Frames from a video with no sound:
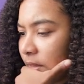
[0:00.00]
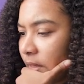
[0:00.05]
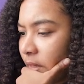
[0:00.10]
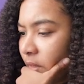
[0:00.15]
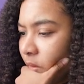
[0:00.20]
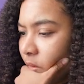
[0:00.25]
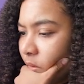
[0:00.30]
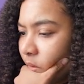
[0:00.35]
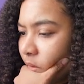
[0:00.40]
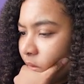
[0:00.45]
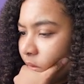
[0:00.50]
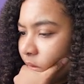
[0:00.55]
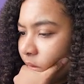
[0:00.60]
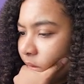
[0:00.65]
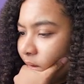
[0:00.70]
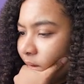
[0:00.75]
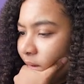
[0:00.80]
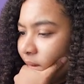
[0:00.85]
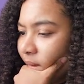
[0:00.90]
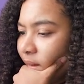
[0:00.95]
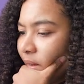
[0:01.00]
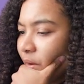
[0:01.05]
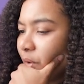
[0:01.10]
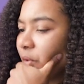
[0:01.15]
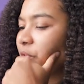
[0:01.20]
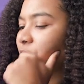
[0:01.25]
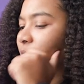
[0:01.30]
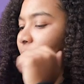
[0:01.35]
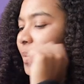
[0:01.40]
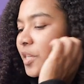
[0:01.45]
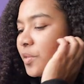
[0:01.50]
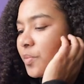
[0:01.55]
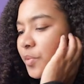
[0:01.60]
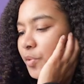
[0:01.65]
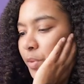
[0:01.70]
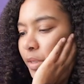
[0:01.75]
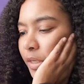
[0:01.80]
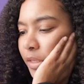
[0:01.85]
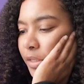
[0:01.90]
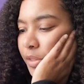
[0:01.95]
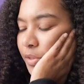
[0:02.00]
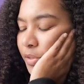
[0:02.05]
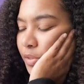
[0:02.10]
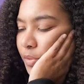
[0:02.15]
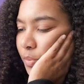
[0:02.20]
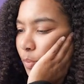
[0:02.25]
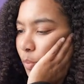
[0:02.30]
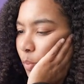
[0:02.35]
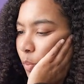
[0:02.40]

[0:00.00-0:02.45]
take a look. I don't know if space between is